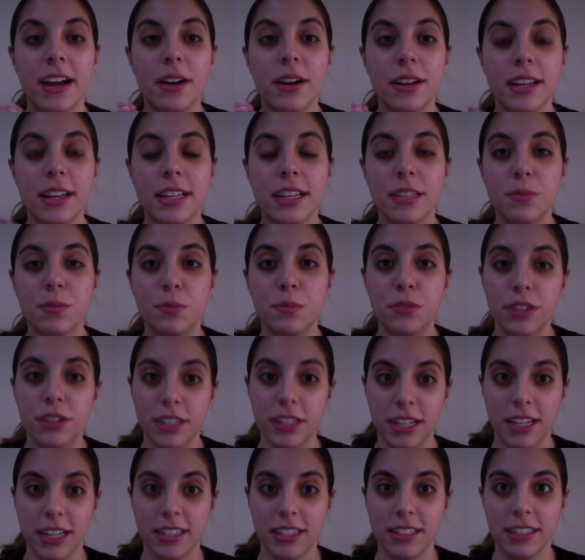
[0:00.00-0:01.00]
He's
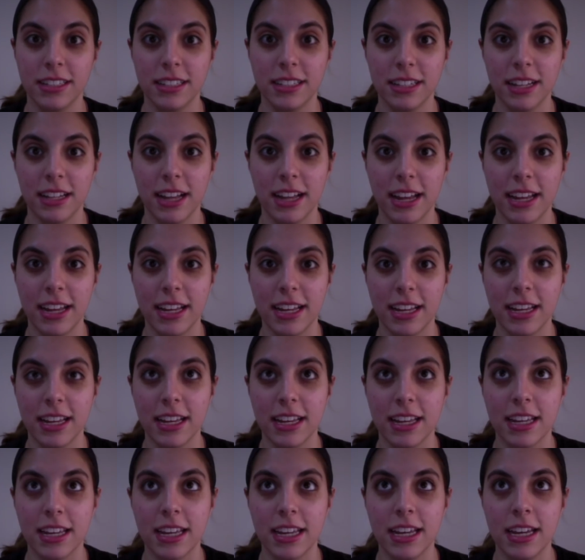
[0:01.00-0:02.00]
brilliant. Like,
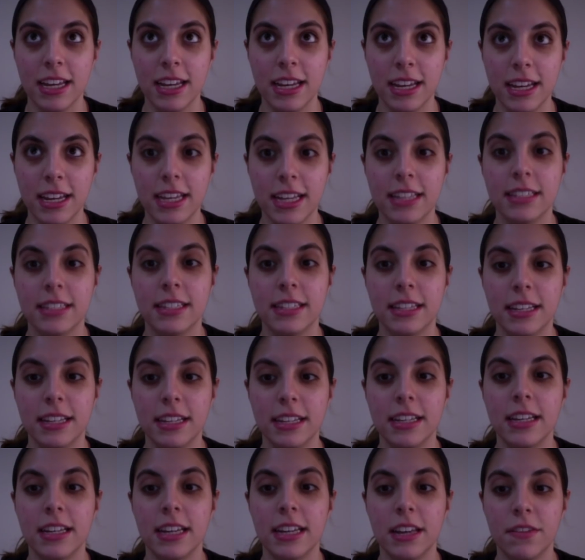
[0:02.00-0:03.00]
he is
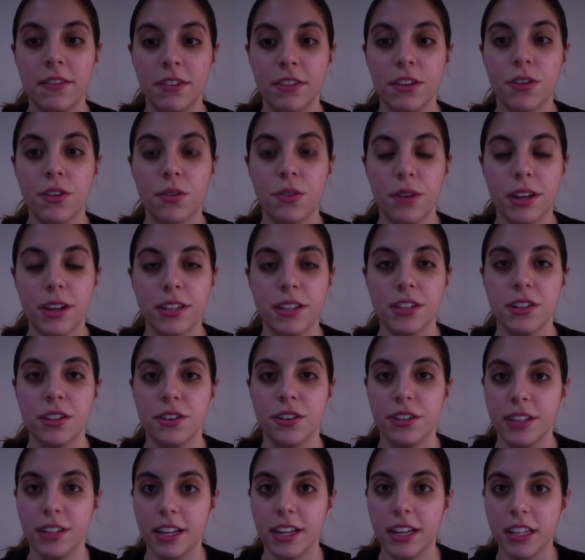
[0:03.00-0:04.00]
even
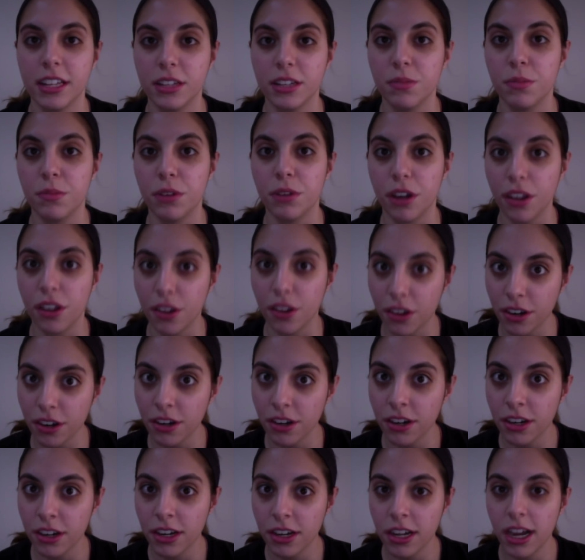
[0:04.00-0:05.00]
crazier than his brother.
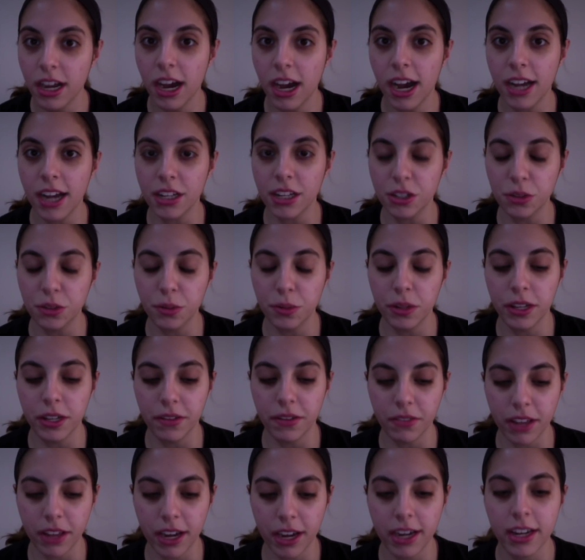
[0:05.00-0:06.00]
I do
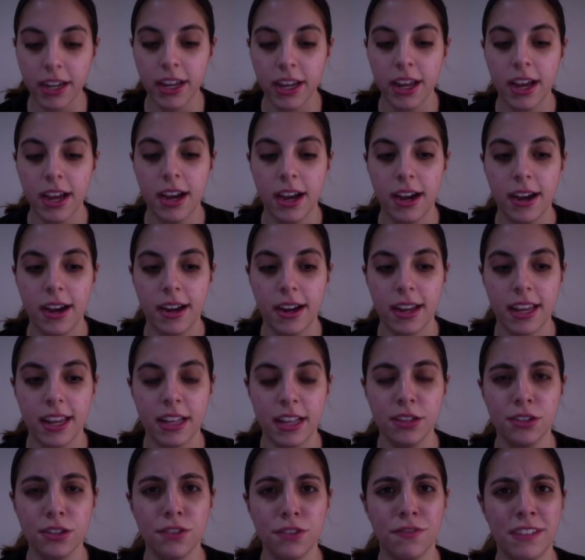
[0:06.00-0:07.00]
believe that. He
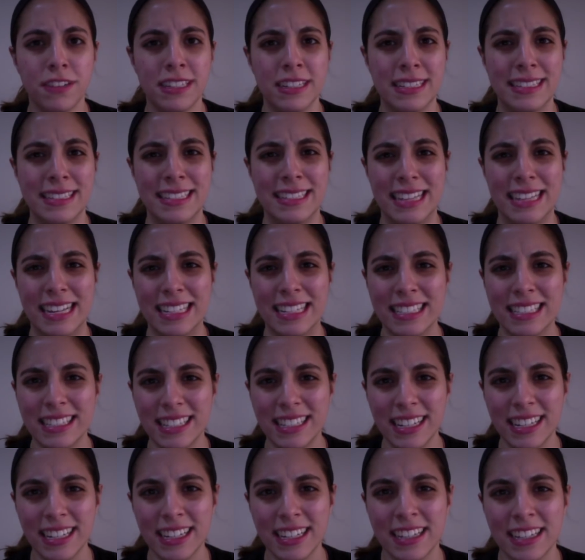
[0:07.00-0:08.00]
looks
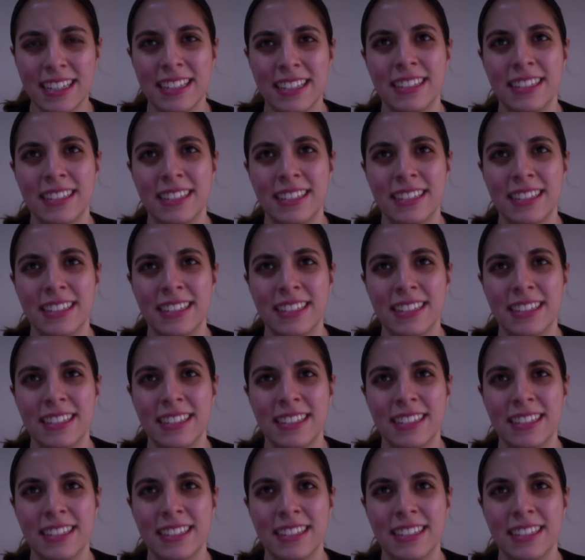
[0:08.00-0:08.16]
fantastic.